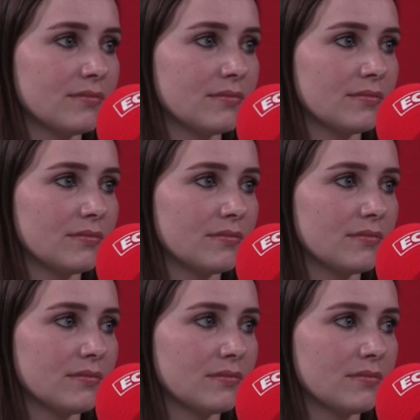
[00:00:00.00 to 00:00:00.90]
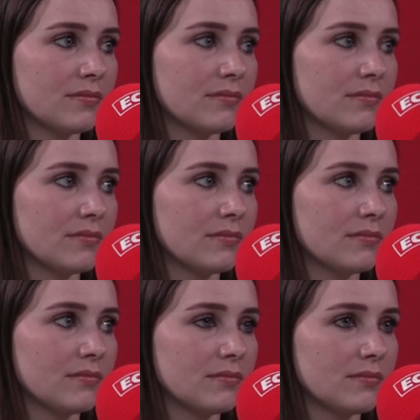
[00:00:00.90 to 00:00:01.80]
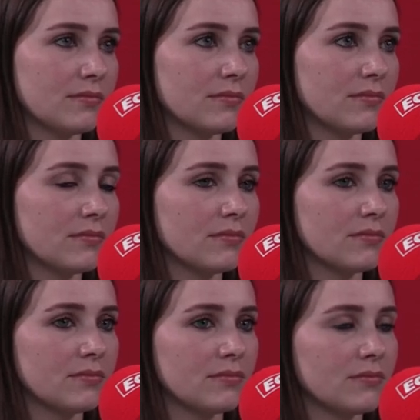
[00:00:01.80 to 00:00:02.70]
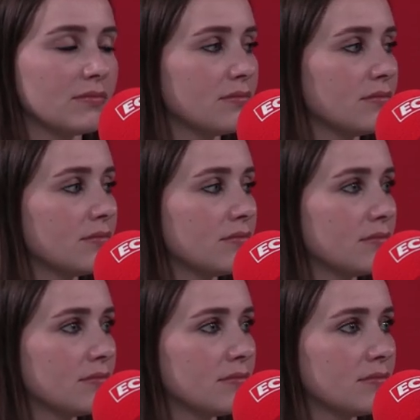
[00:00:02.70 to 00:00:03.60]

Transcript: (silent)